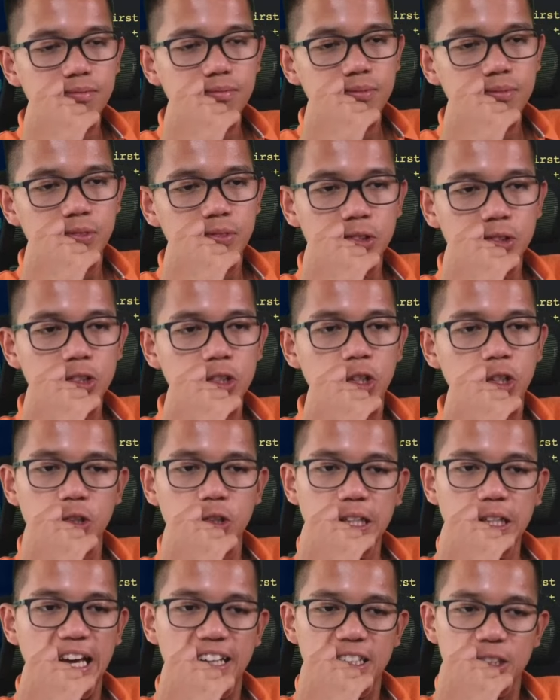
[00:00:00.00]
So
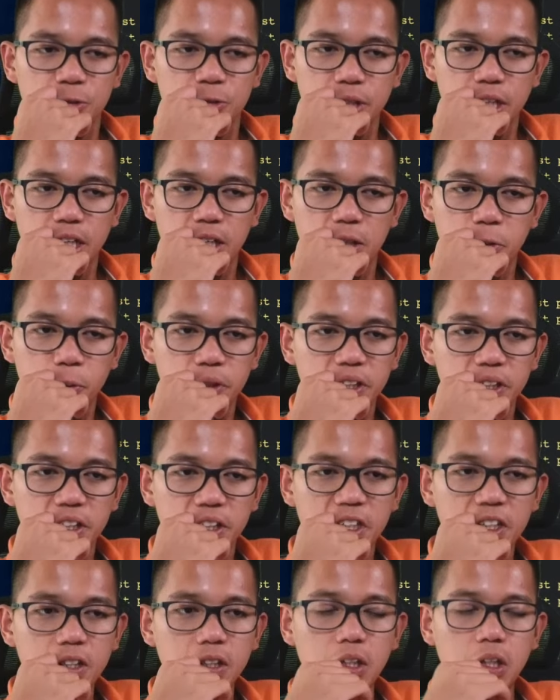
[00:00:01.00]
that's why we
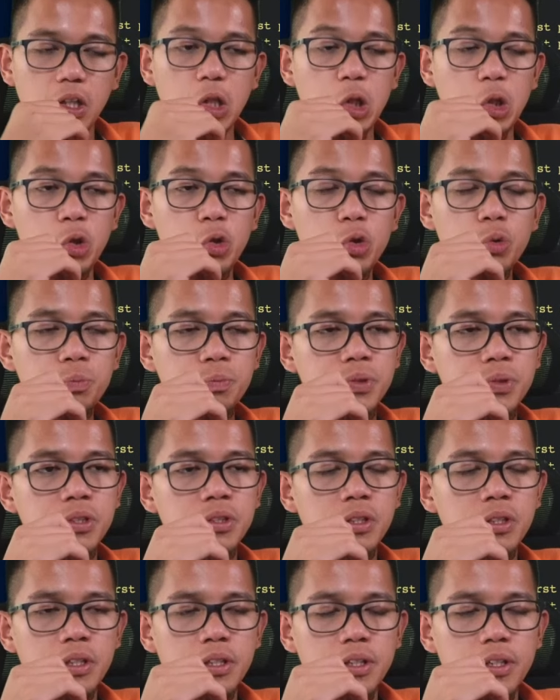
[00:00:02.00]
need loops,
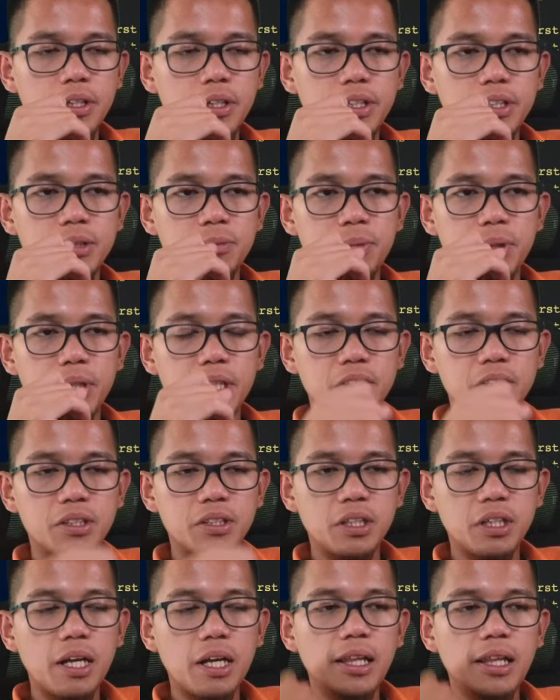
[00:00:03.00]
is because it
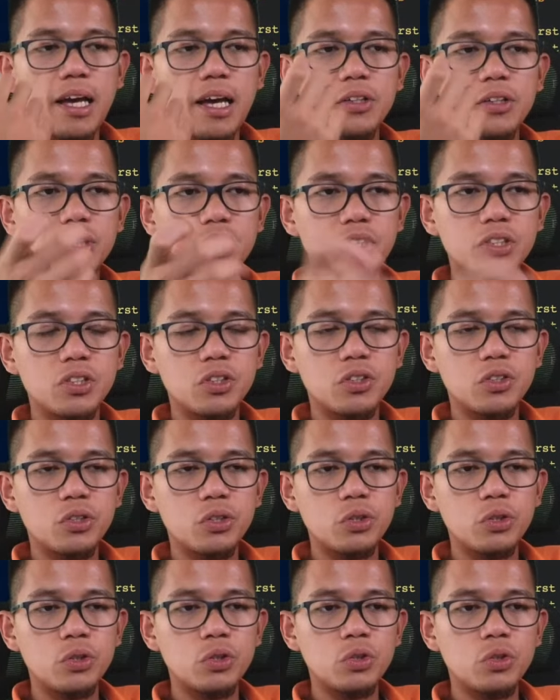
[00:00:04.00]
allows us
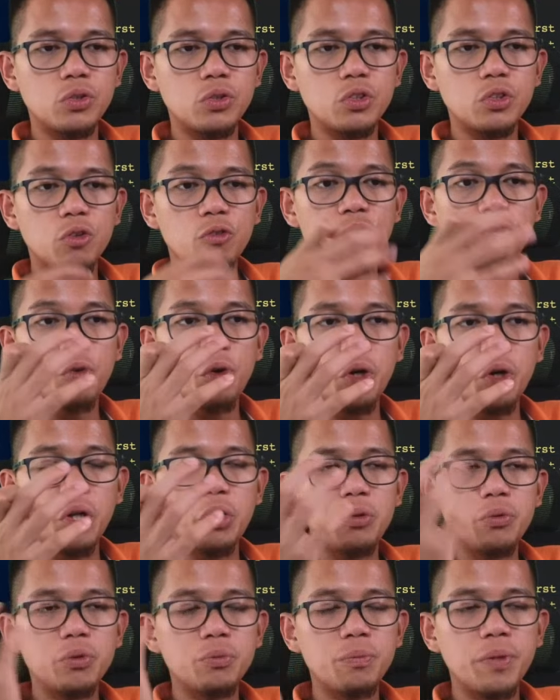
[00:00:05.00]
to. So for
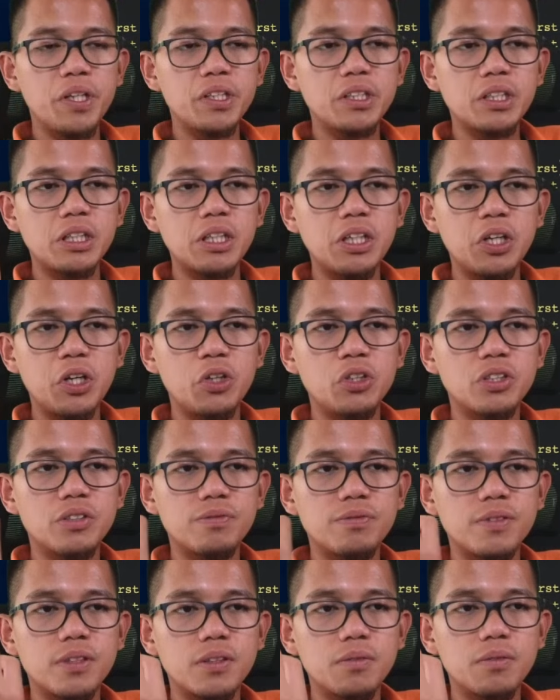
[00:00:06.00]
loops basically goes
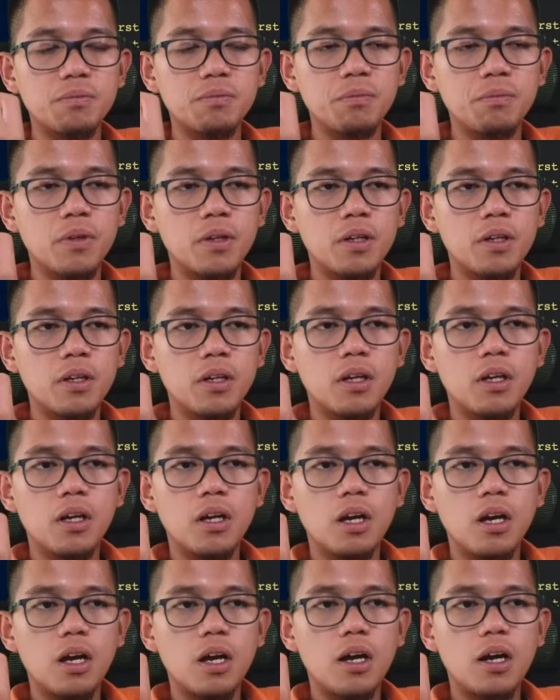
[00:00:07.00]
from
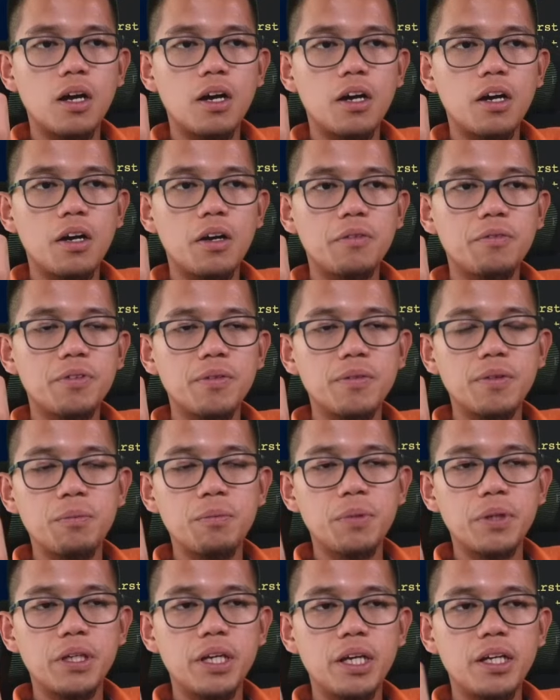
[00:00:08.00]
the
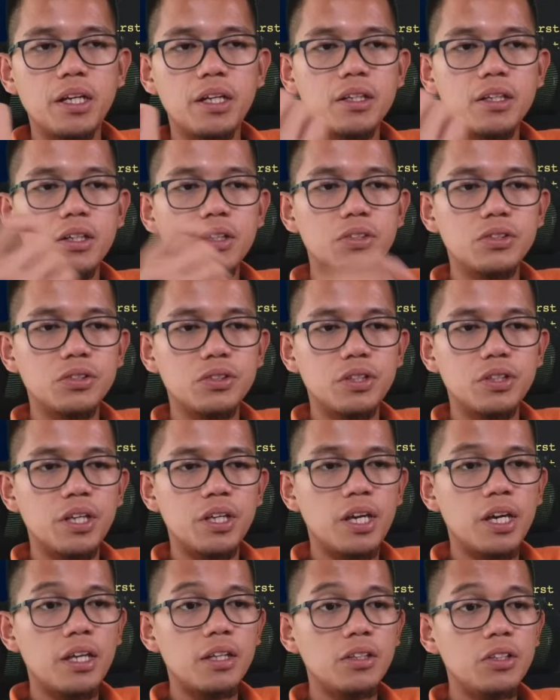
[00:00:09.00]
beginning until the
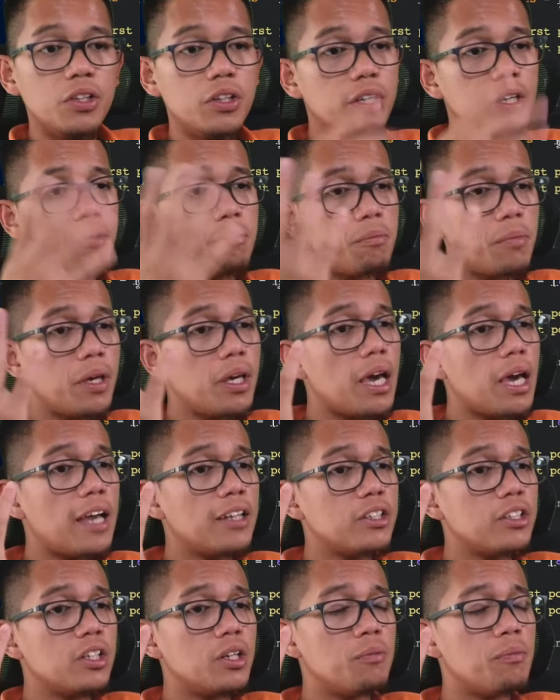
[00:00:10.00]
end. You can
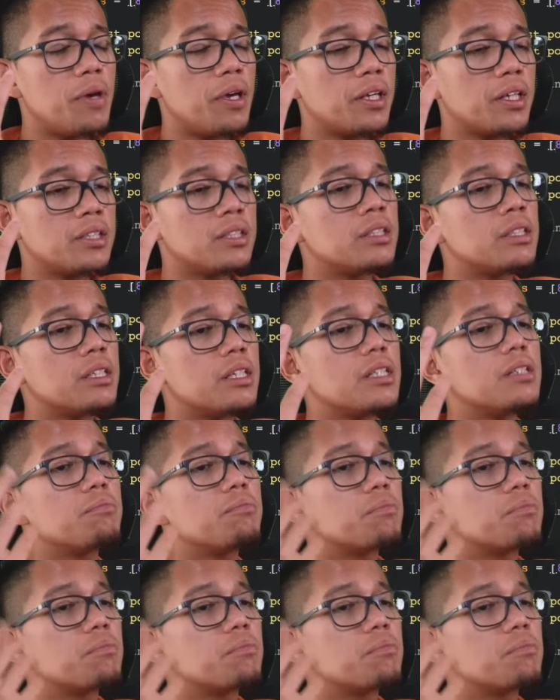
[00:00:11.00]
actually make it skip.